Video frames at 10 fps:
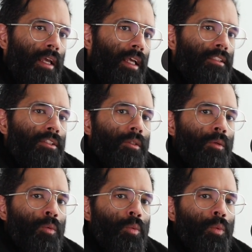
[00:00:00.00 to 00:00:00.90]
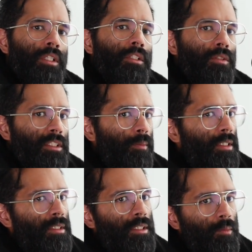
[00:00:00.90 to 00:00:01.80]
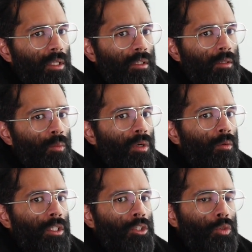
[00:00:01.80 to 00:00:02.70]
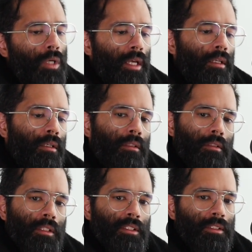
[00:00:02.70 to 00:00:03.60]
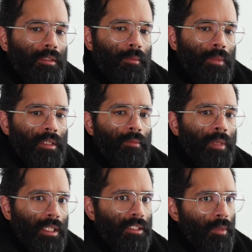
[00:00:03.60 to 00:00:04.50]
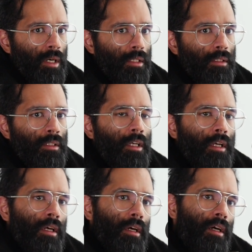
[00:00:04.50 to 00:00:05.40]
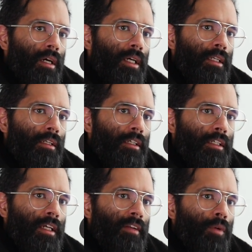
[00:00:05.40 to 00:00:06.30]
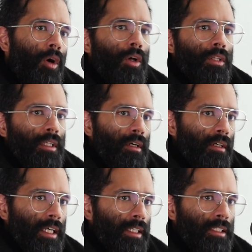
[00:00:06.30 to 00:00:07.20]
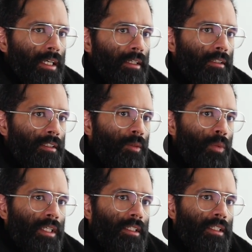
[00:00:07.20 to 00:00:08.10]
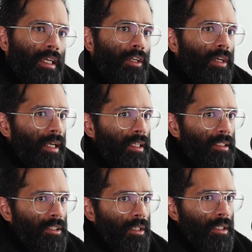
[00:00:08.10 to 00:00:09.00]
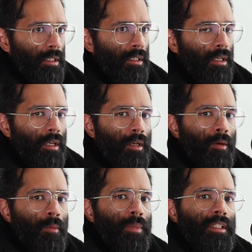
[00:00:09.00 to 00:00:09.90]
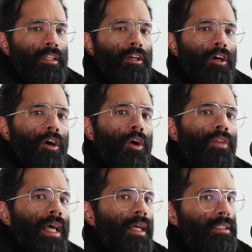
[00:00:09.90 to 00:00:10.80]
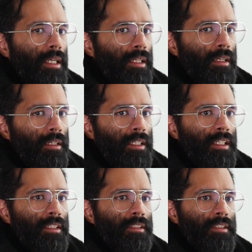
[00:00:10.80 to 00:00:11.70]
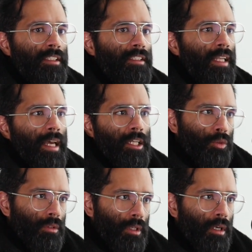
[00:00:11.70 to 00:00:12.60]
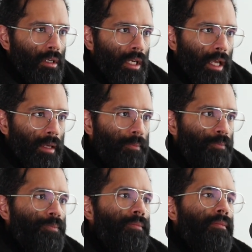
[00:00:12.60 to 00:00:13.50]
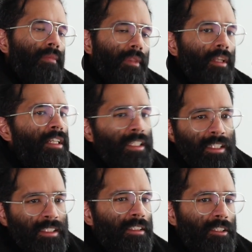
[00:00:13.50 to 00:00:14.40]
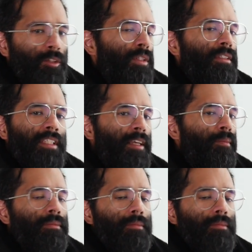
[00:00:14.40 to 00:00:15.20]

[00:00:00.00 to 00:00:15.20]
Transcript: And so we do something similar where we train this big base model on kind of all the RNA data that we can get our hands on. But all that data is natural RNA. Like, the same.